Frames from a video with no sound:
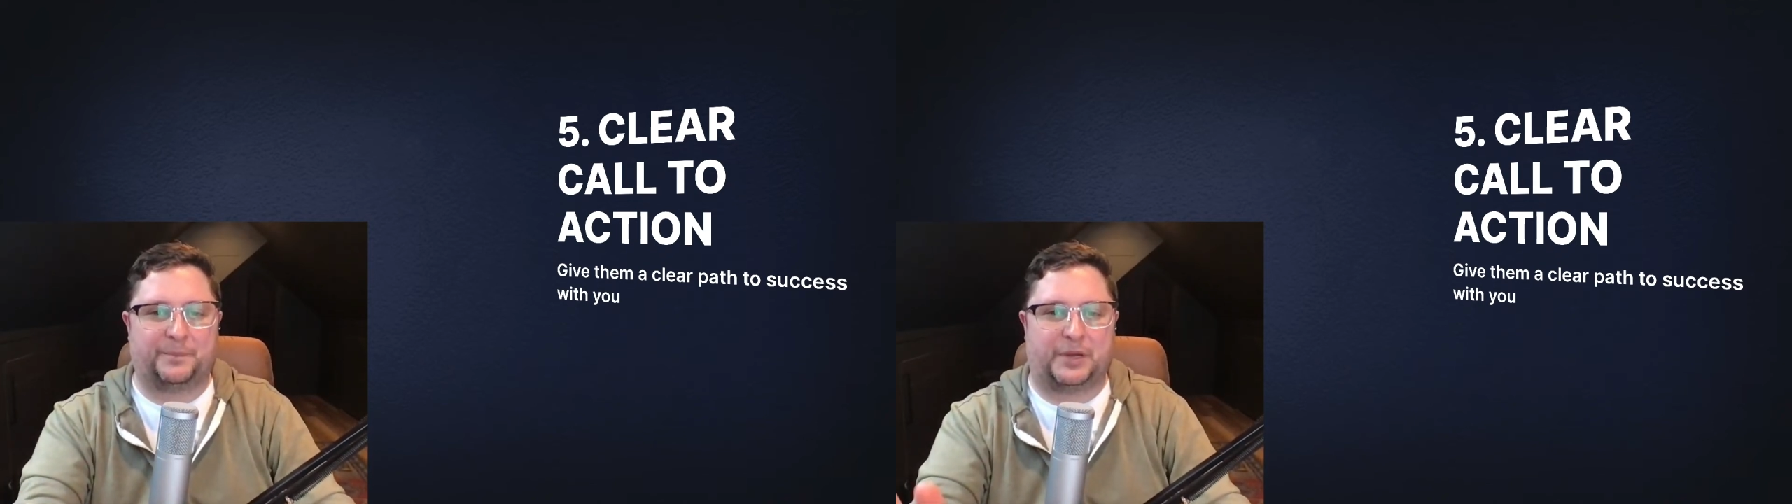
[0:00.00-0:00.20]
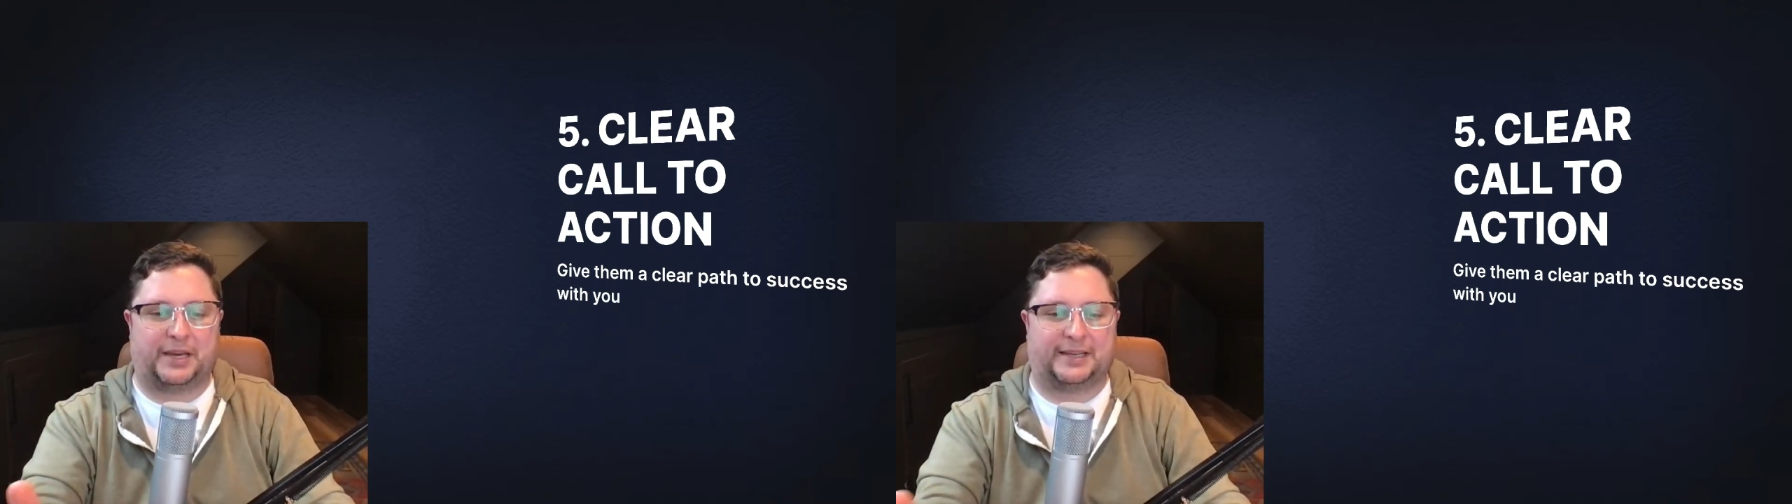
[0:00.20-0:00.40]

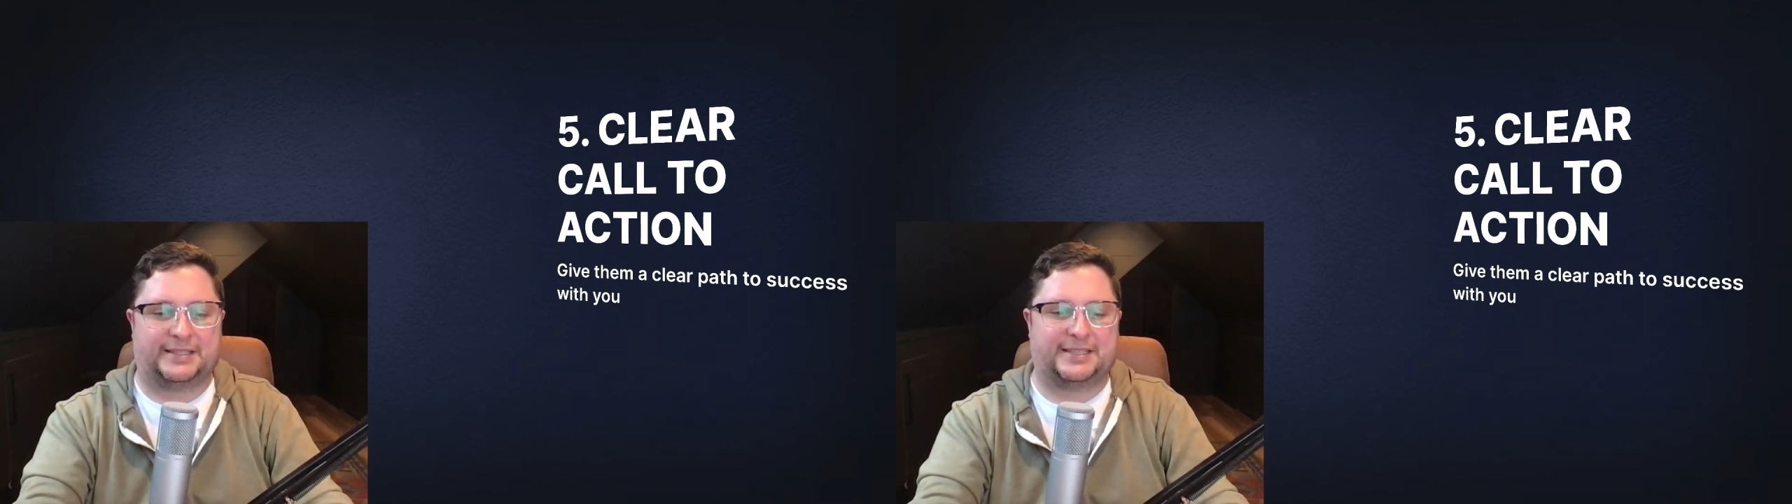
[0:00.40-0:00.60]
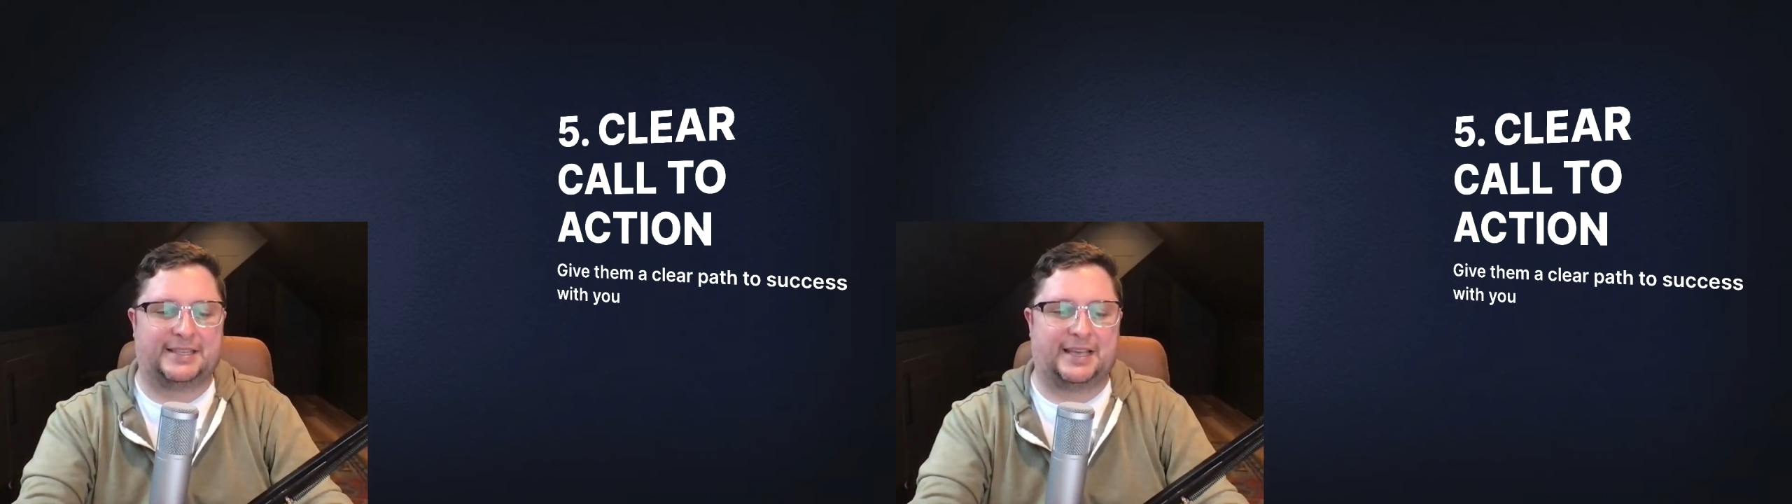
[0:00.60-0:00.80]

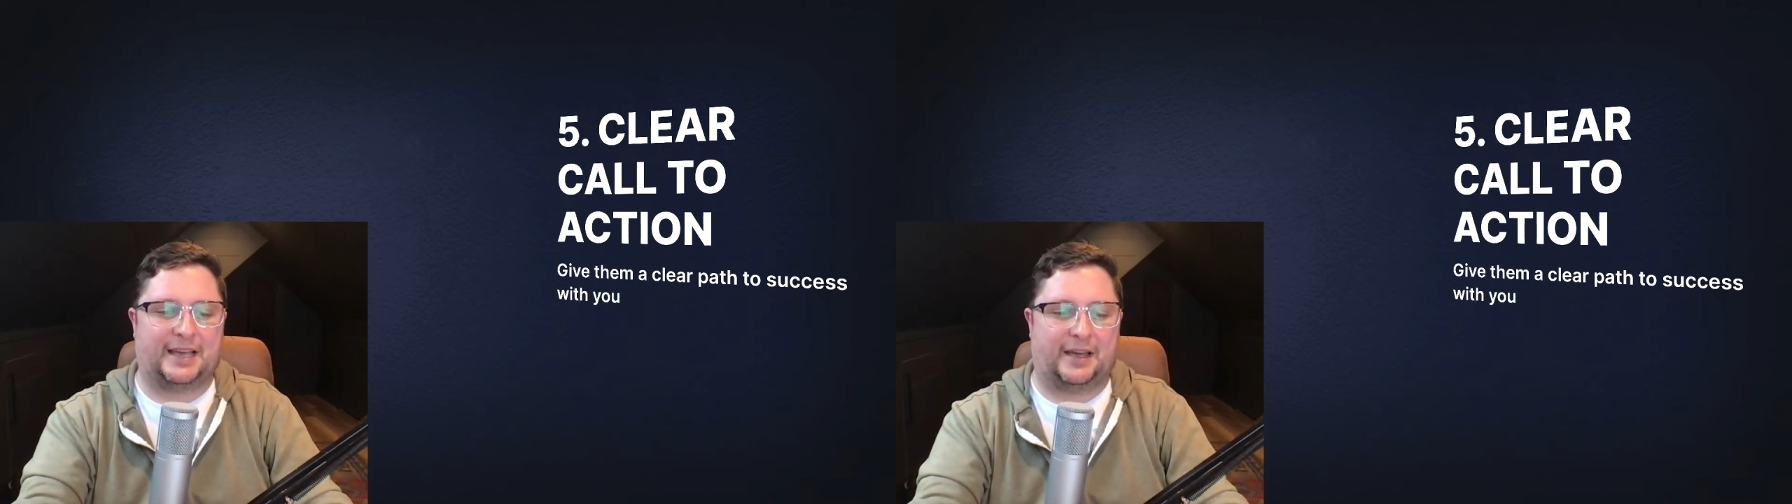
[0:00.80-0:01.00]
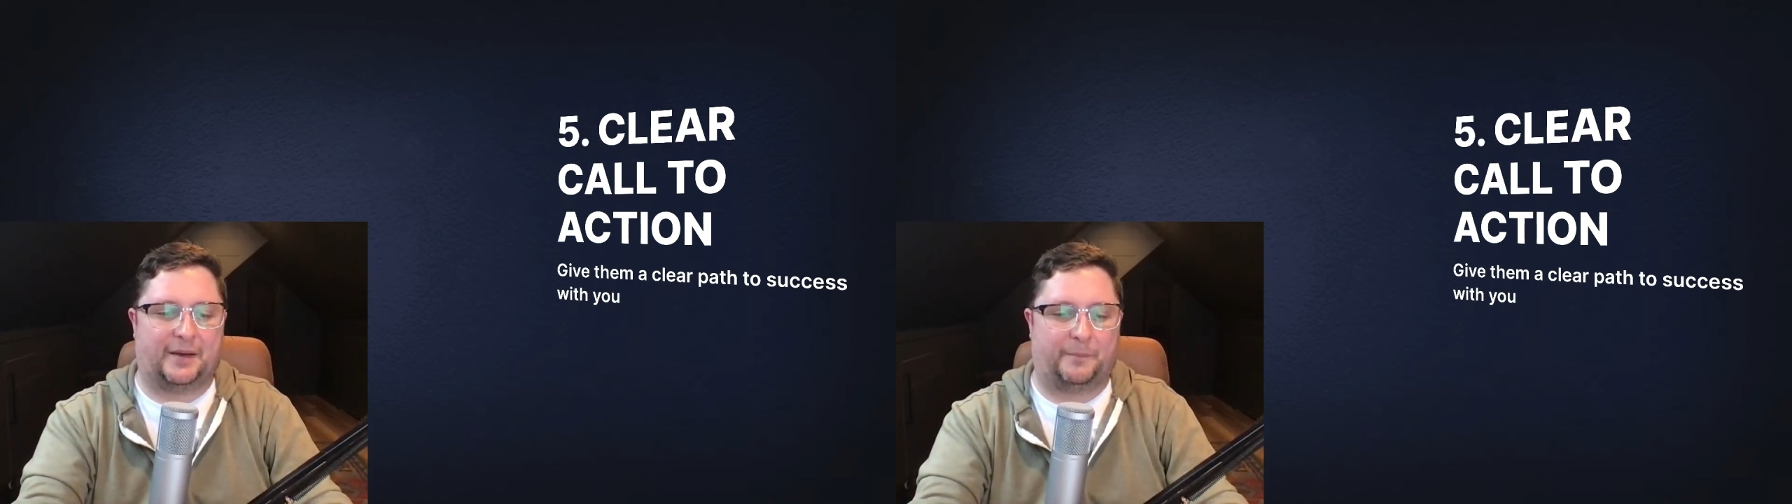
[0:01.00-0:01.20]
because
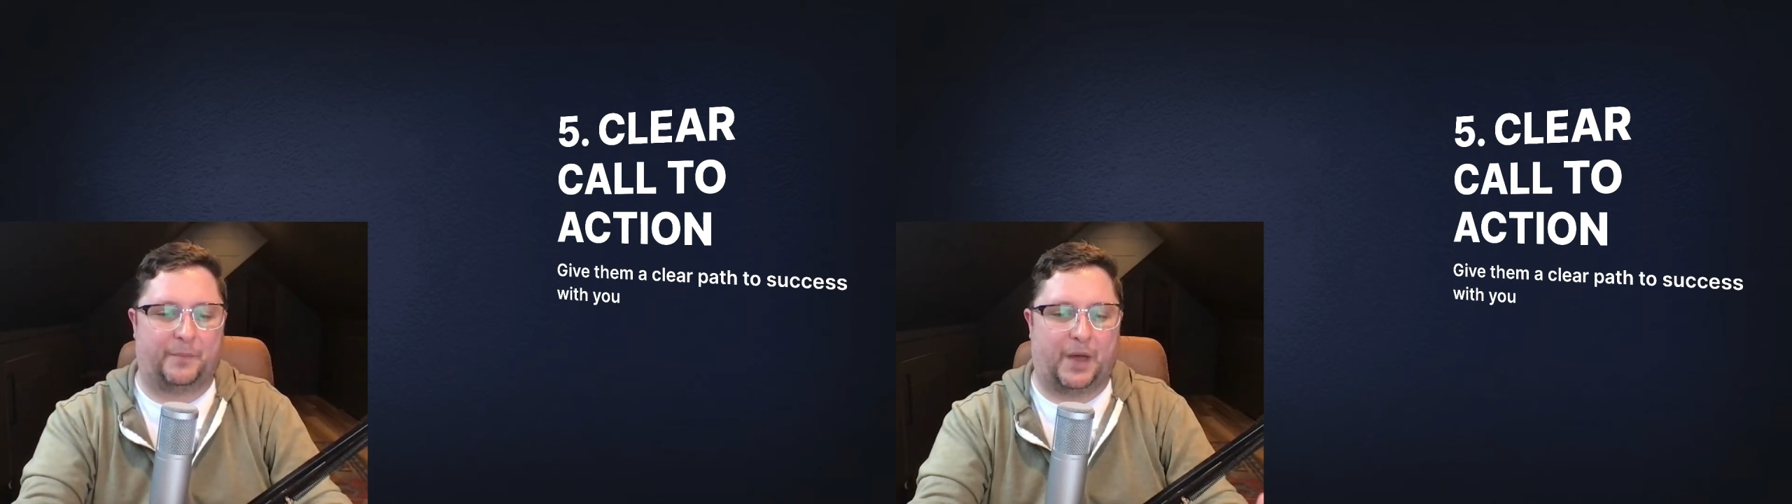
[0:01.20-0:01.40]
uh,